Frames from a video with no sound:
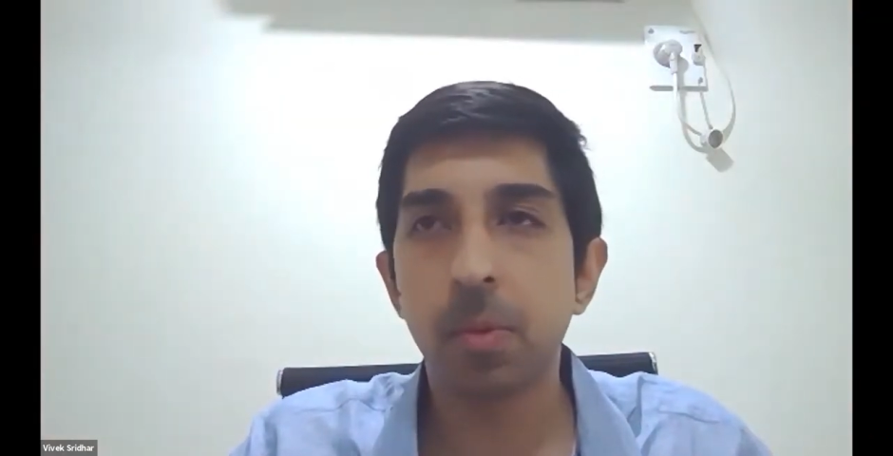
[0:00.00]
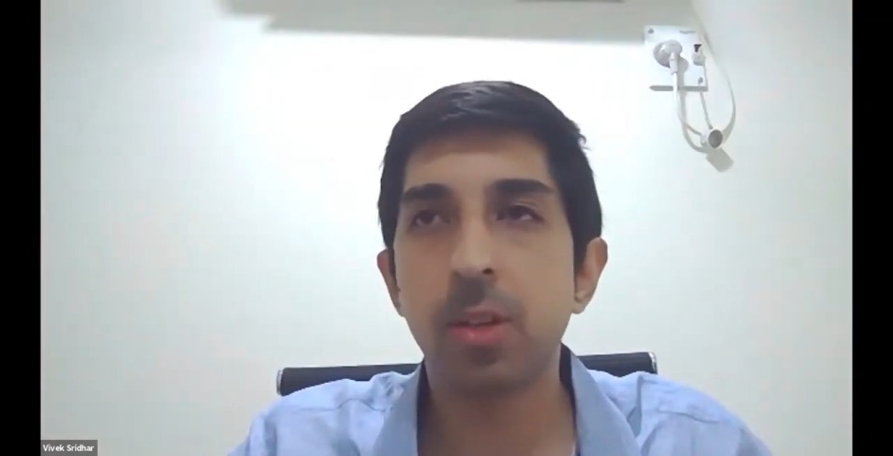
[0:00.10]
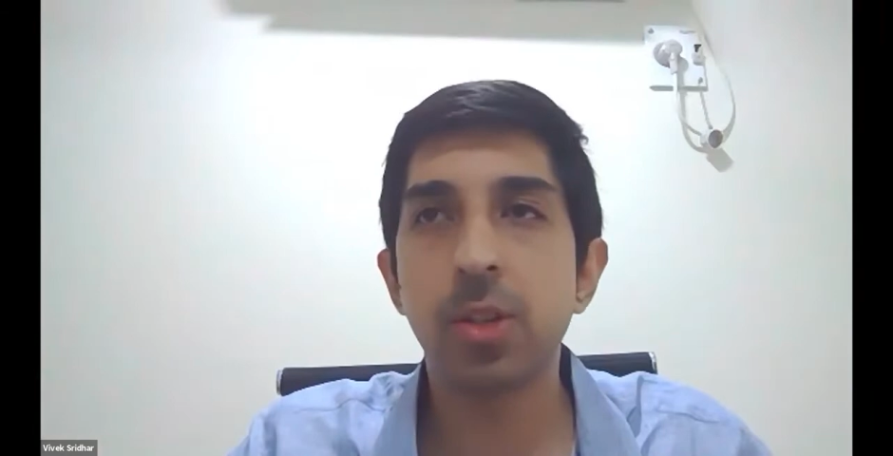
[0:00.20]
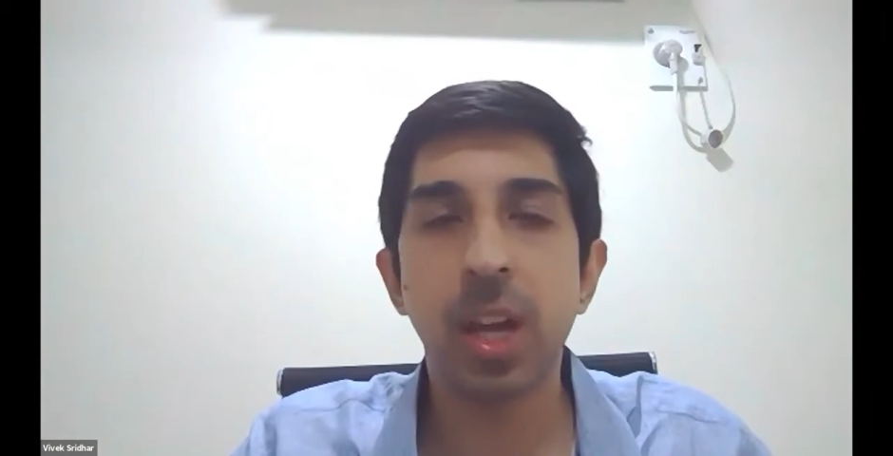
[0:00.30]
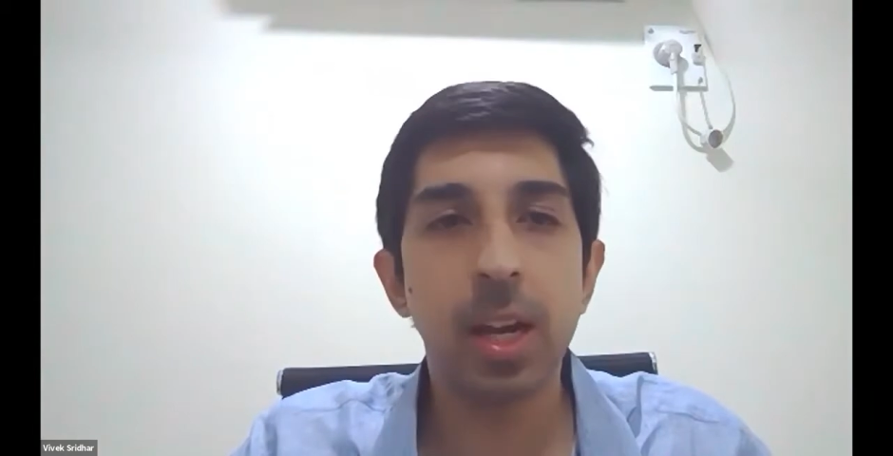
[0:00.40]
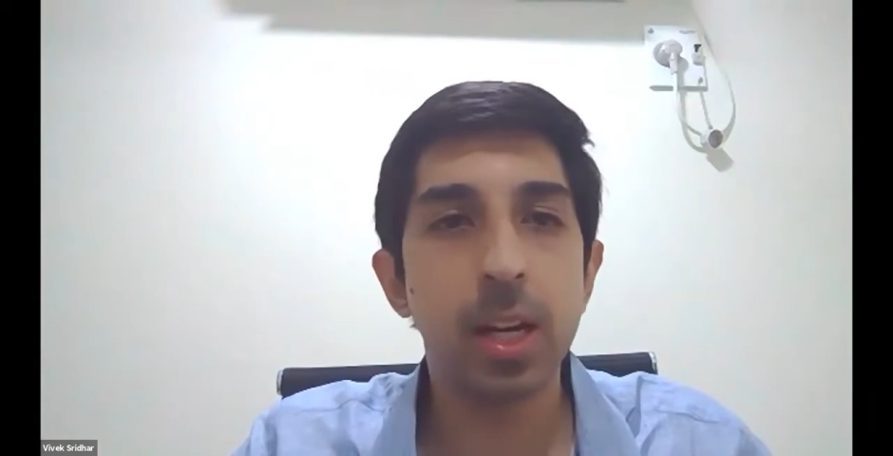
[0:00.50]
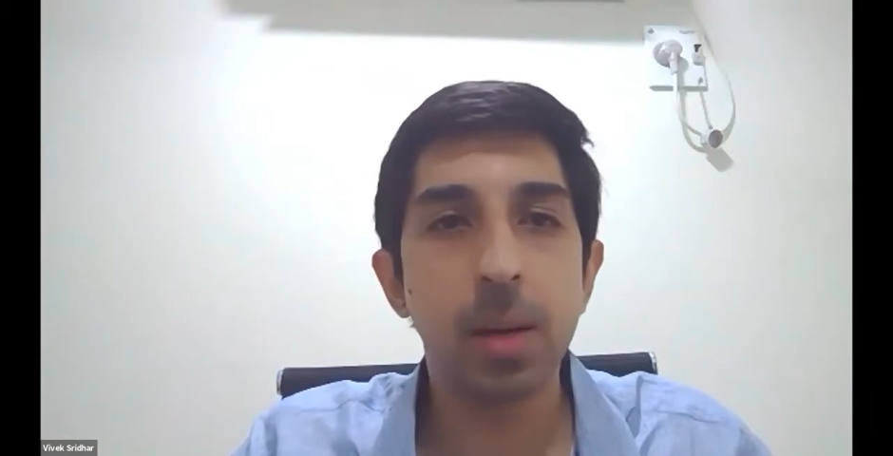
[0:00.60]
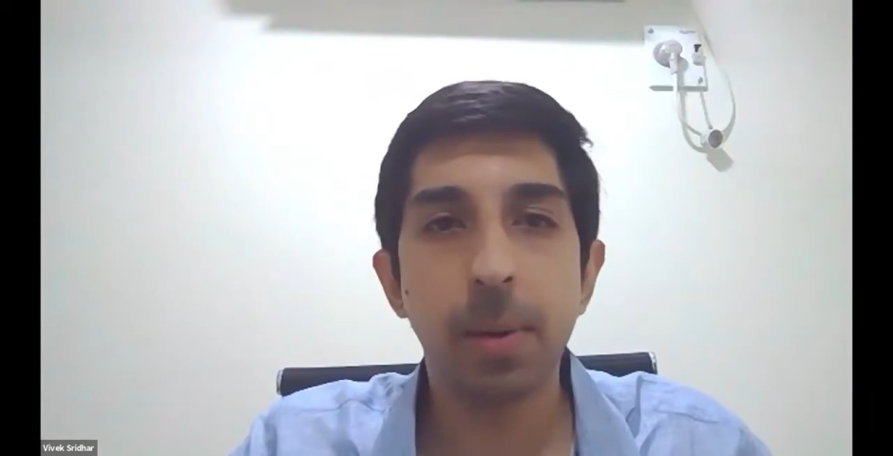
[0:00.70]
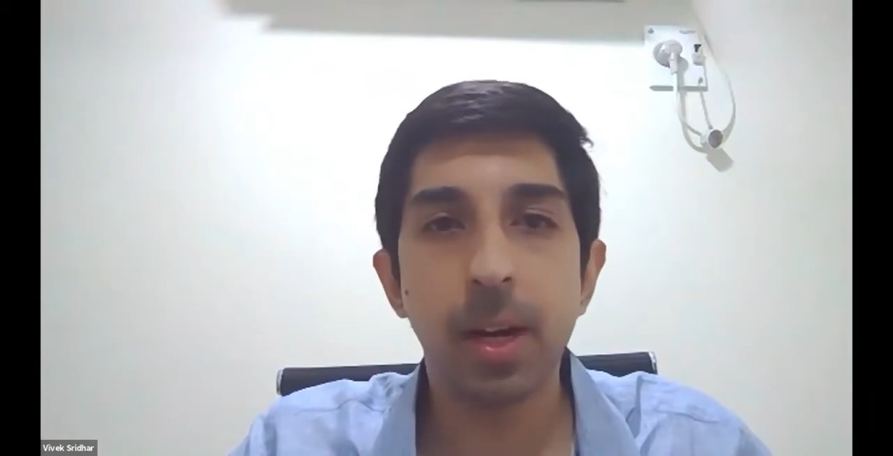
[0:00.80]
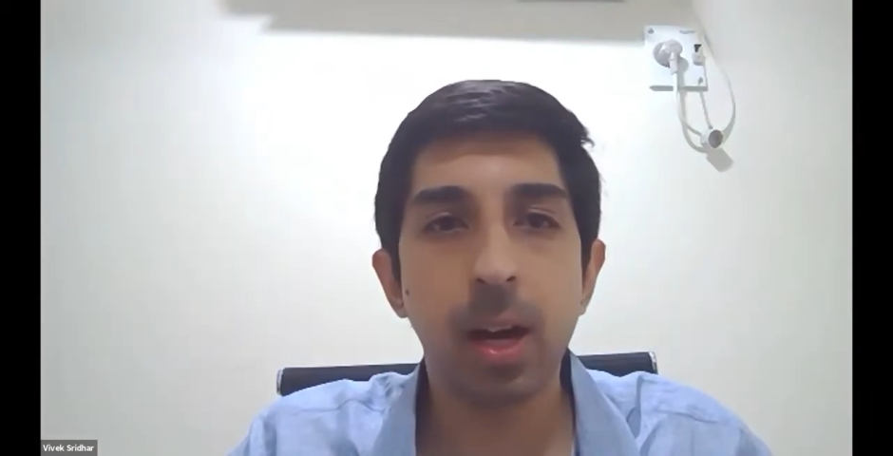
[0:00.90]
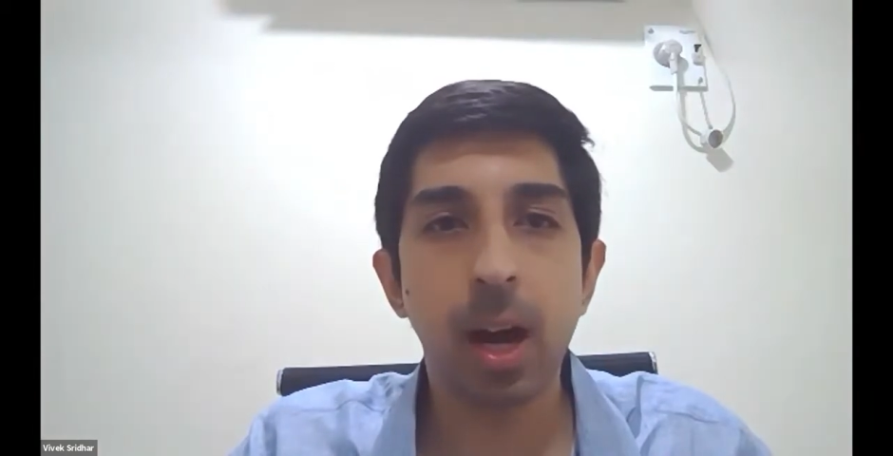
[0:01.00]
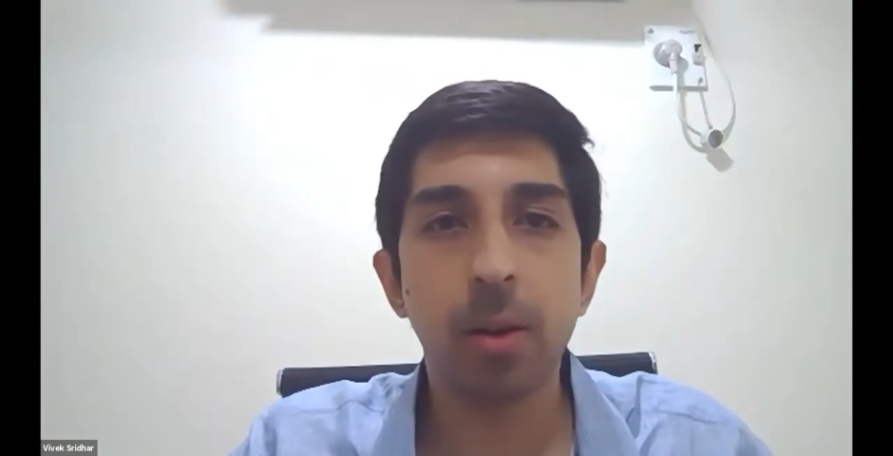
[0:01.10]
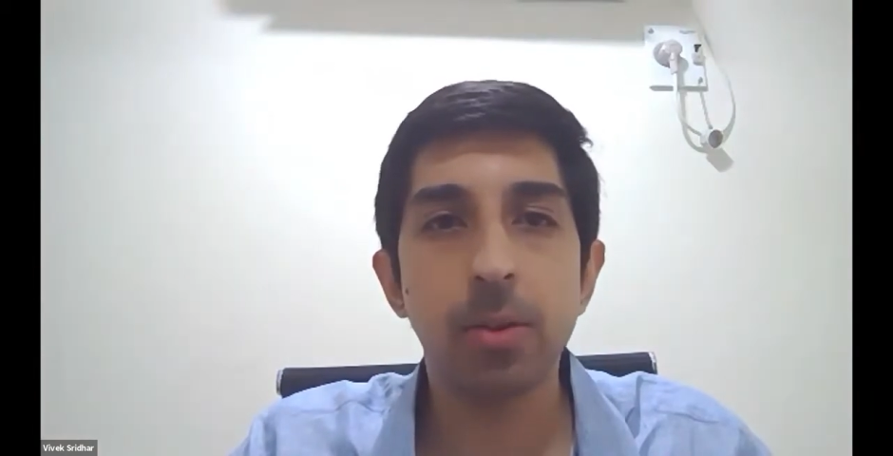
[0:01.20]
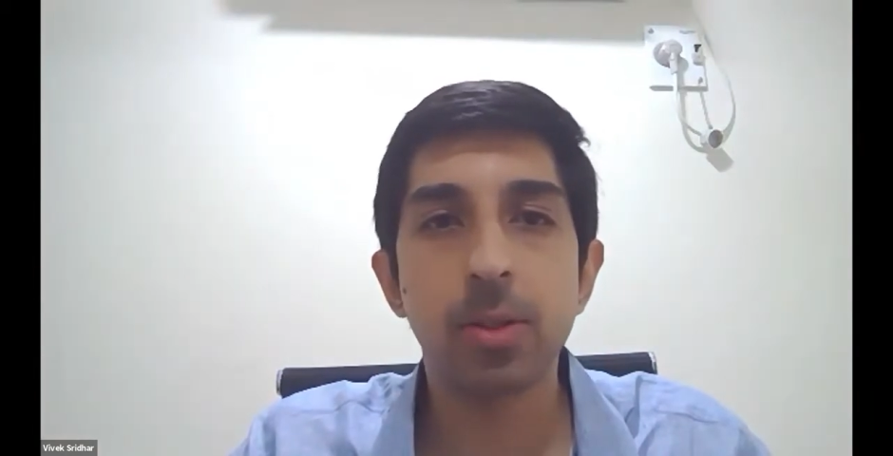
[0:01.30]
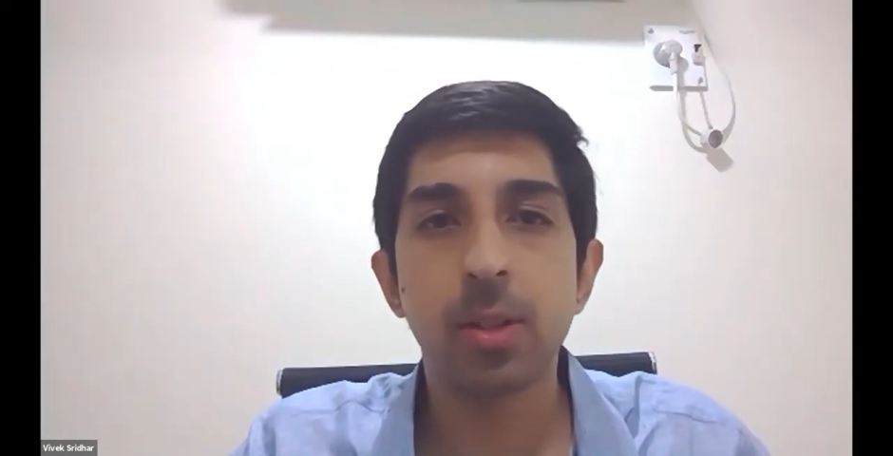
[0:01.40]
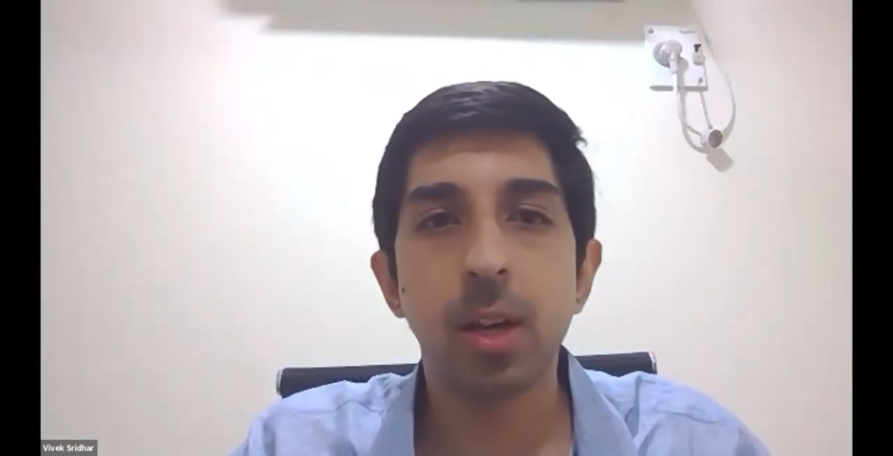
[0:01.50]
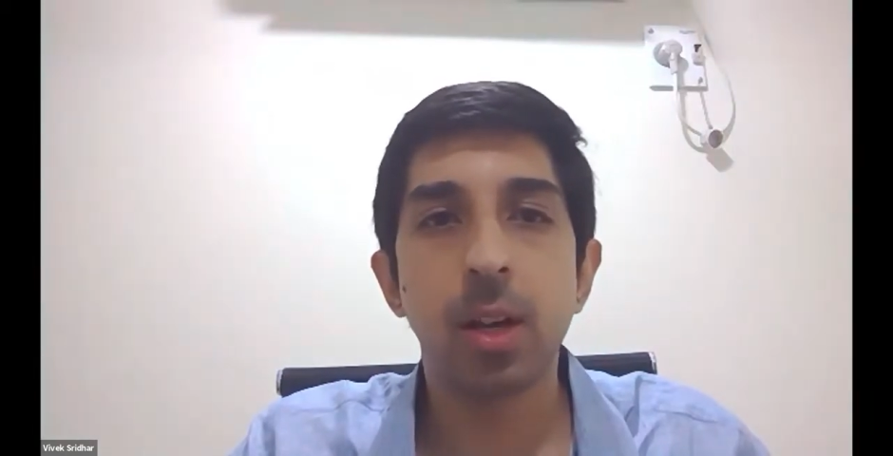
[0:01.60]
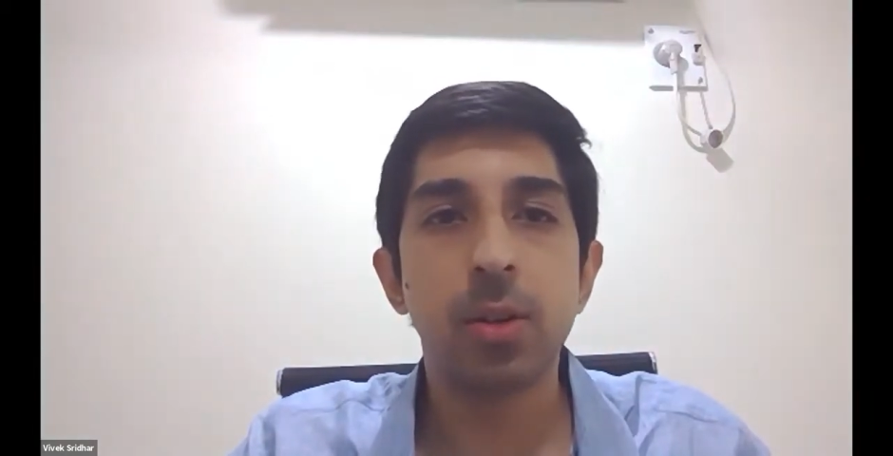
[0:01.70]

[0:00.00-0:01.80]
say an independent house,